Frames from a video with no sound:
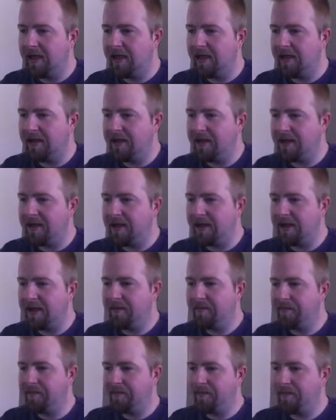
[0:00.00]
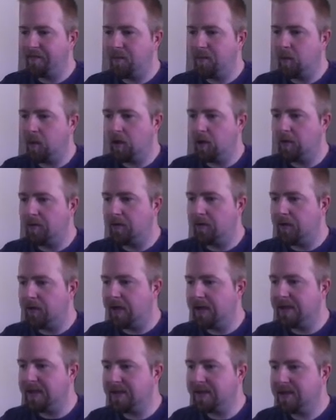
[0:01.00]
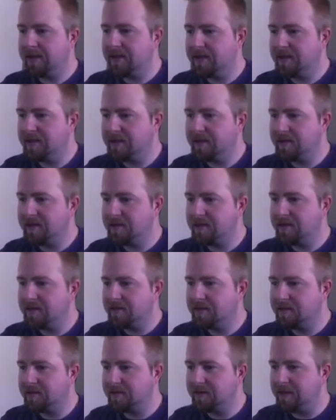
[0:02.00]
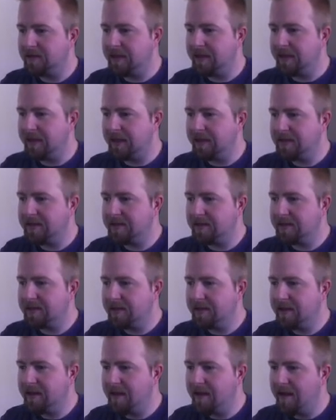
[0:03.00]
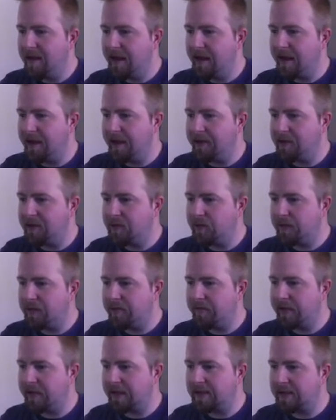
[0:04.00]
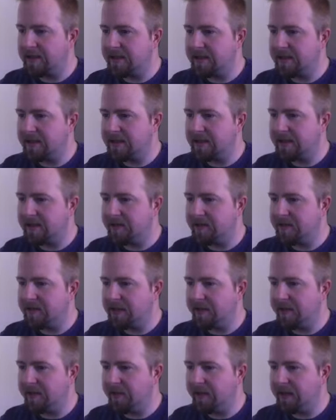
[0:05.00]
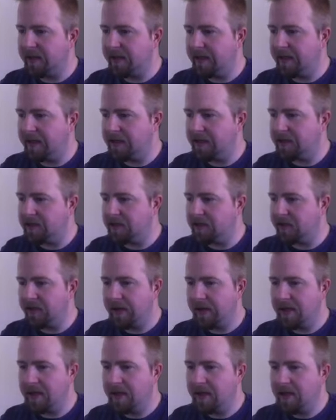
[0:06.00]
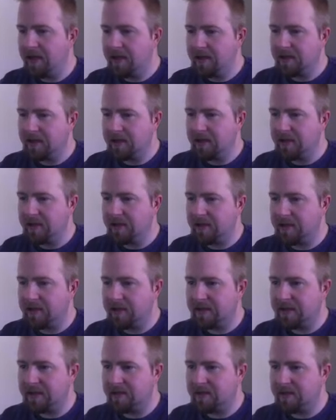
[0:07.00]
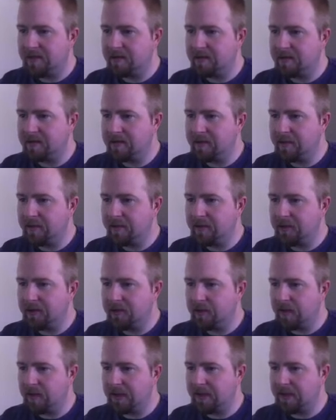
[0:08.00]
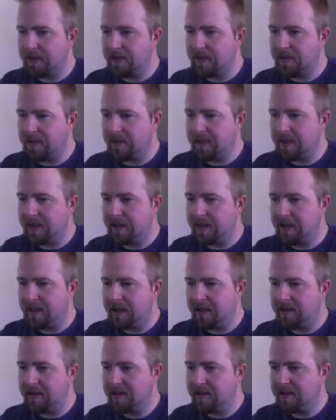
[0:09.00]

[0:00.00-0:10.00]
Nickname WordPress, I guess. Use prefixes, use subdomain English. Okay, so there's, I'm not sure why it's still saying that.